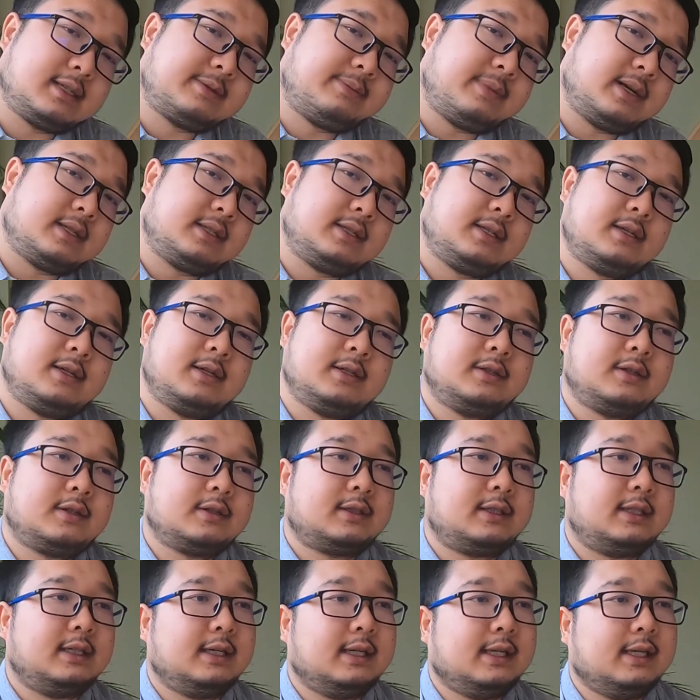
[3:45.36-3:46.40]
but
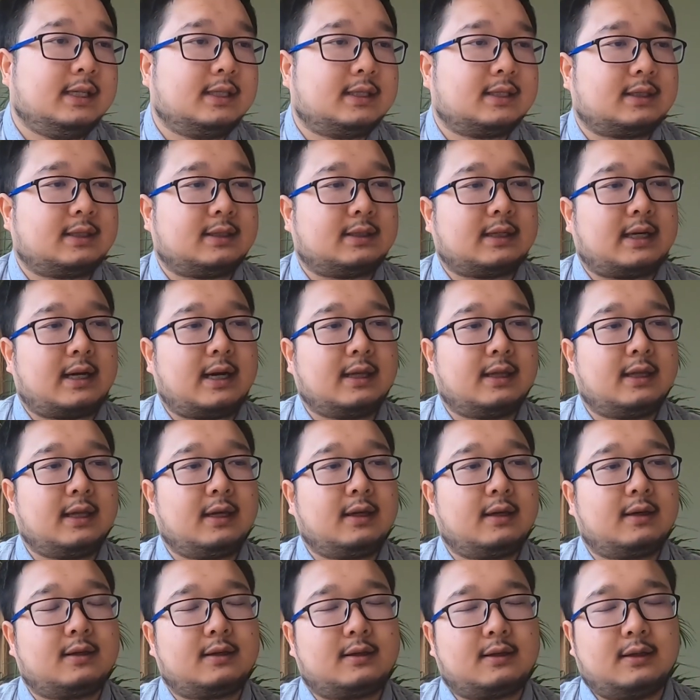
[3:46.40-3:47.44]
not the least, I
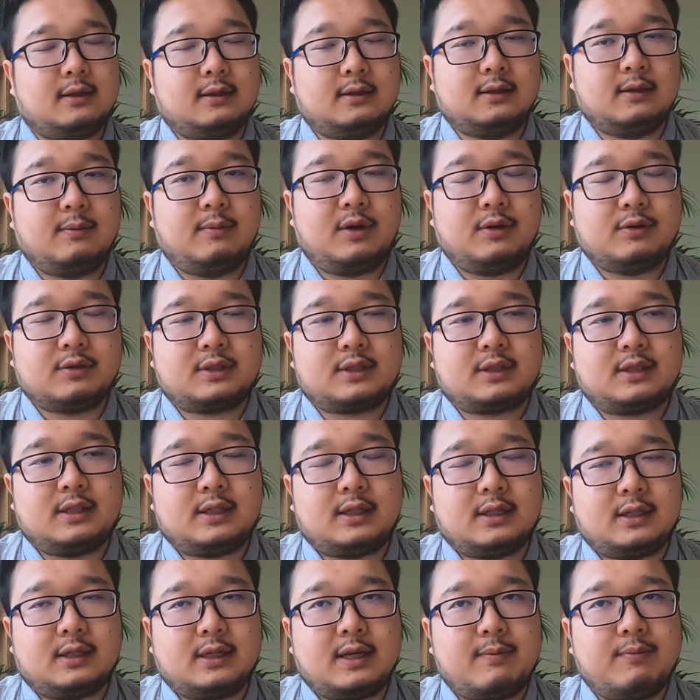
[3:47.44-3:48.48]
think the most
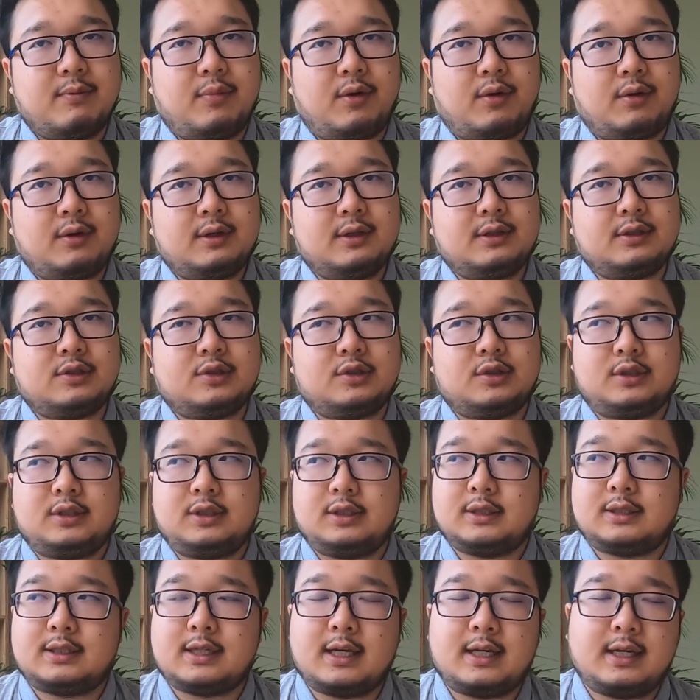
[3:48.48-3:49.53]
important
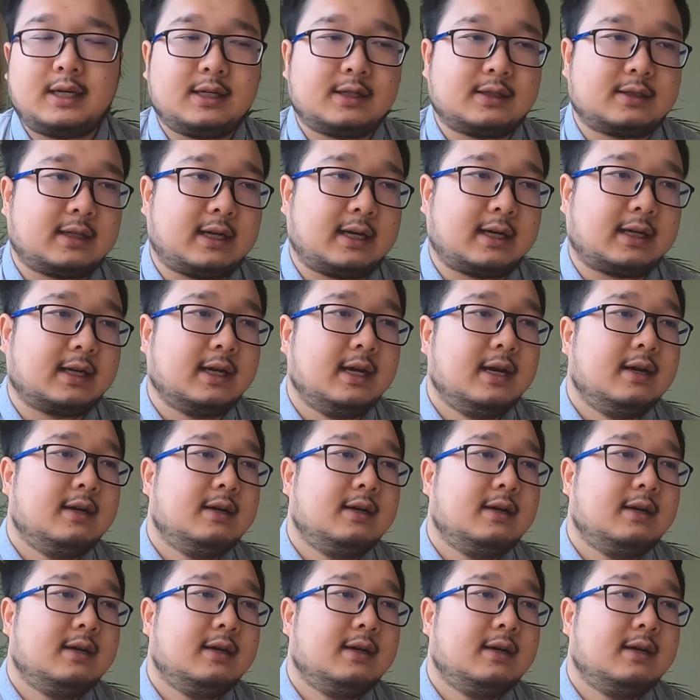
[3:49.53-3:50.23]
thing is like